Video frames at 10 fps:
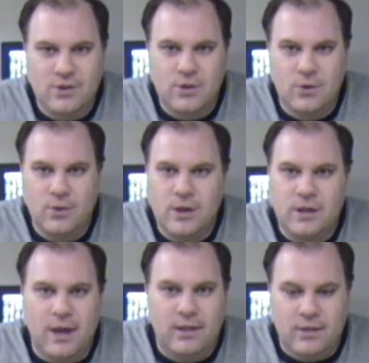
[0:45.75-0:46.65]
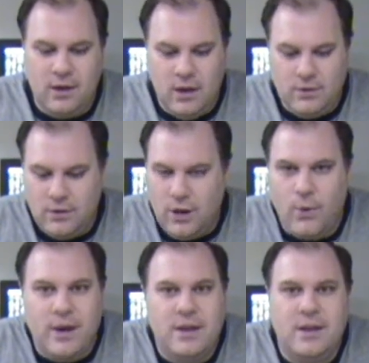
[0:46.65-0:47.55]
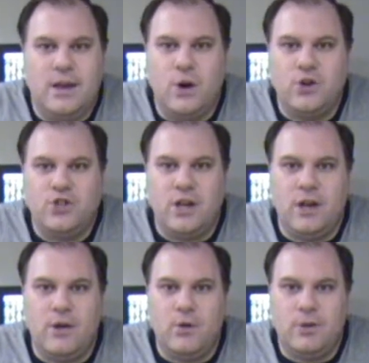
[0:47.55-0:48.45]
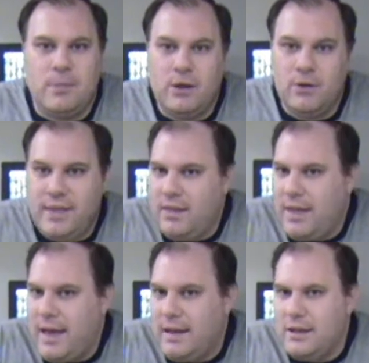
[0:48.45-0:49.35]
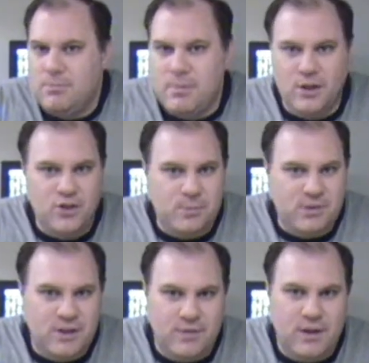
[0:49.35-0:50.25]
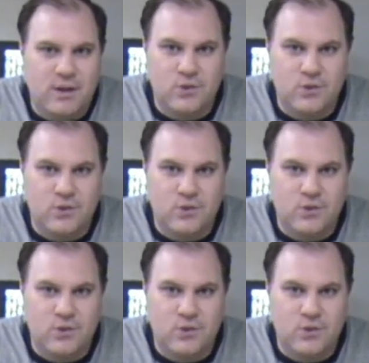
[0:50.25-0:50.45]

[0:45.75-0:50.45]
and then you look into like the lower Indian Ocean or the middle of the Atlantic,